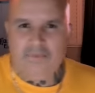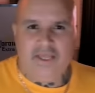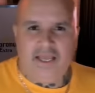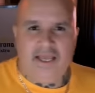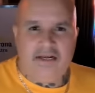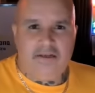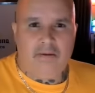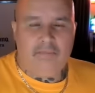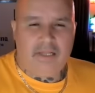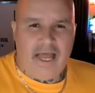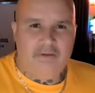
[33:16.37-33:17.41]
They end
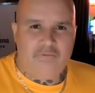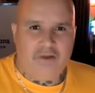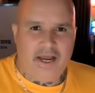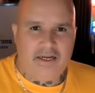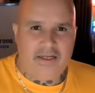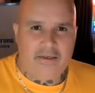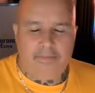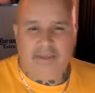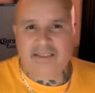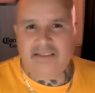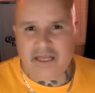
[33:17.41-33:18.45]
up life flighting
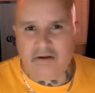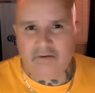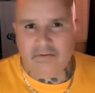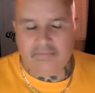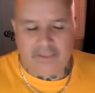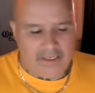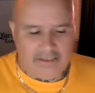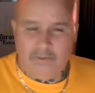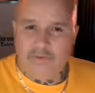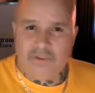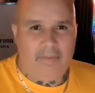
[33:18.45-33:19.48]
Beast out because
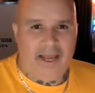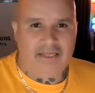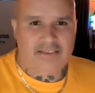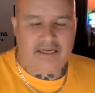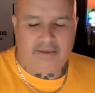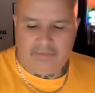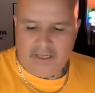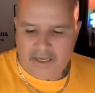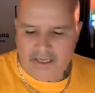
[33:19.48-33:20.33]
he was in bad shape.